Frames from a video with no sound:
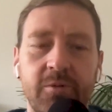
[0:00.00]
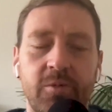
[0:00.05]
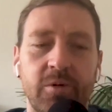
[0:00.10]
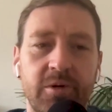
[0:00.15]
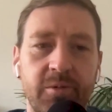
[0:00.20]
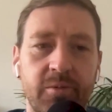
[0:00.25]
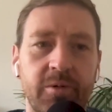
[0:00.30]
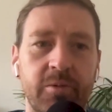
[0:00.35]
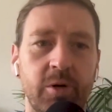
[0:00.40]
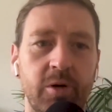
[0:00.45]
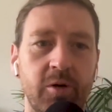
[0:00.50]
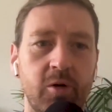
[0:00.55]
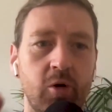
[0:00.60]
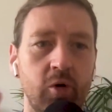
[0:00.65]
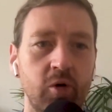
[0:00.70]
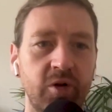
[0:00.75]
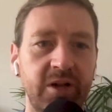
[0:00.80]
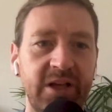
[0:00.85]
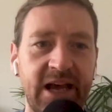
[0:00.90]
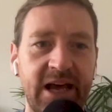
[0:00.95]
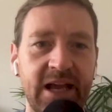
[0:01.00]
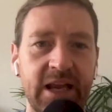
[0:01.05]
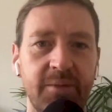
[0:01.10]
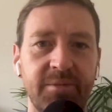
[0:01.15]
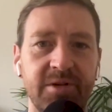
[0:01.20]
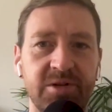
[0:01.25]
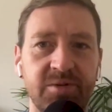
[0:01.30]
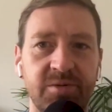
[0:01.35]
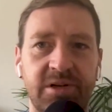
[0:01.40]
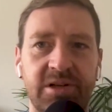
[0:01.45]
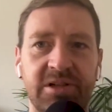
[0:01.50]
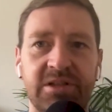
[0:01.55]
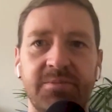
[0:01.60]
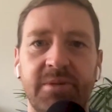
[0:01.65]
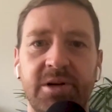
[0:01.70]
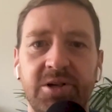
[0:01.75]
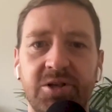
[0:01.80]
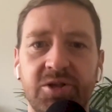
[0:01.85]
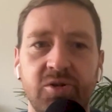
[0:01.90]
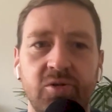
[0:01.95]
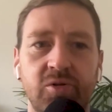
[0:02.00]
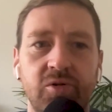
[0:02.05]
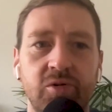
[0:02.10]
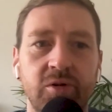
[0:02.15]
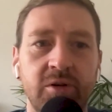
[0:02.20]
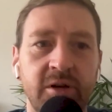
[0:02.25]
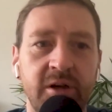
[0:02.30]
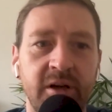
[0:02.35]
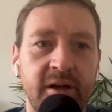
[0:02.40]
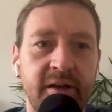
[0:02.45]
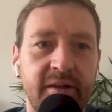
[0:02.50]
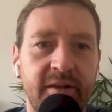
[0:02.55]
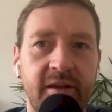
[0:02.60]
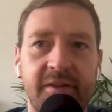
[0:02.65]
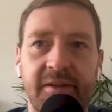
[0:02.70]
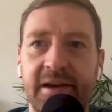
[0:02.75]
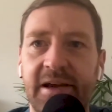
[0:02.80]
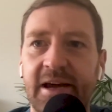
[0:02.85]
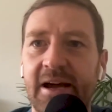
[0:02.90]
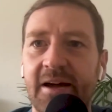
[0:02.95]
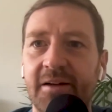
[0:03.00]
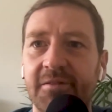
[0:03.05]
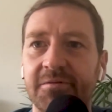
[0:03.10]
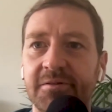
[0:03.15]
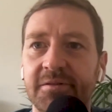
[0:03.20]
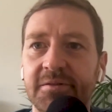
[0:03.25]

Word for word: What are, what are all the elements we need to make sure that they have?